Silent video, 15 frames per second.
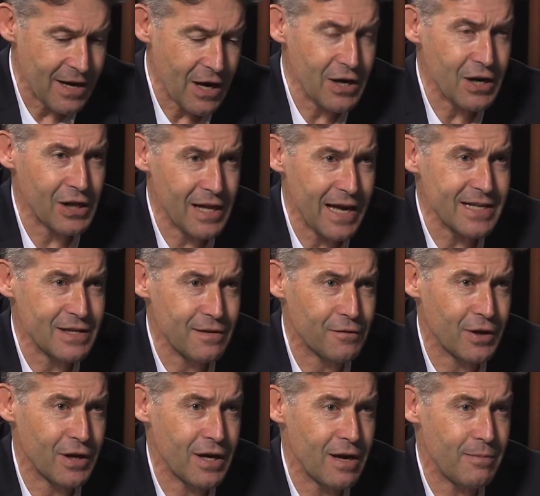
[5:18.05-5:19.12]
and
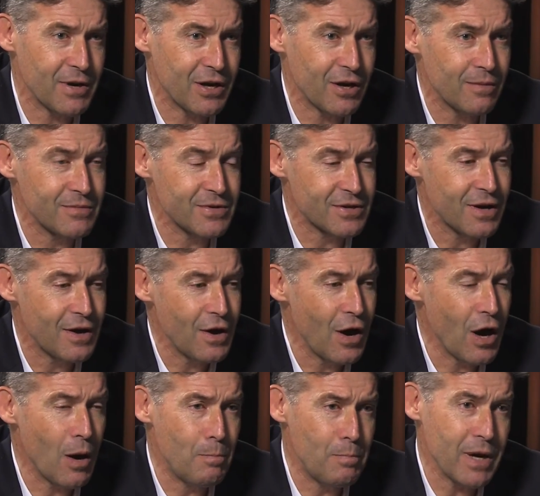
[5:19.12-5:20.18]
collectively it becomes
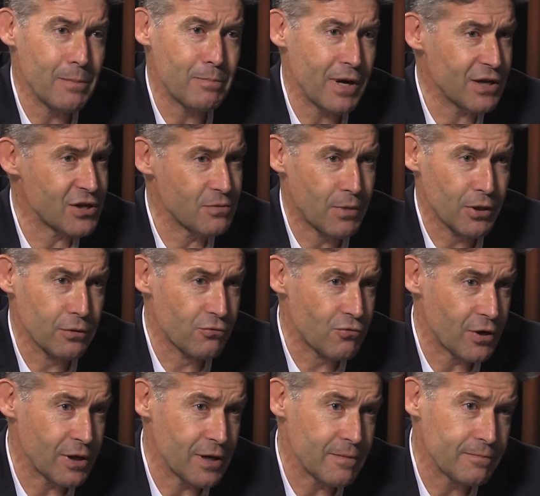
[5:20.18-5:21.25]
a big picture model,
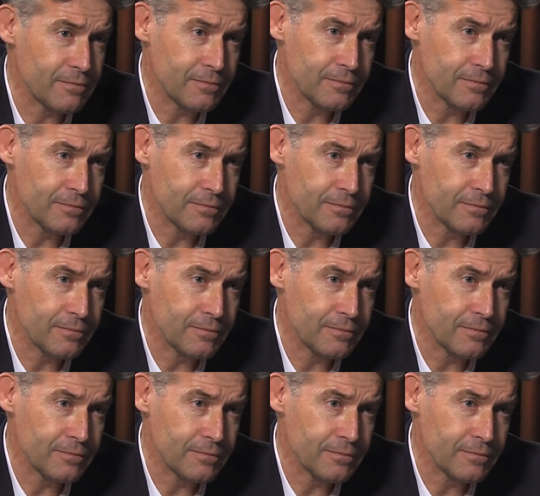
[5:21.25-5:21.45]
really.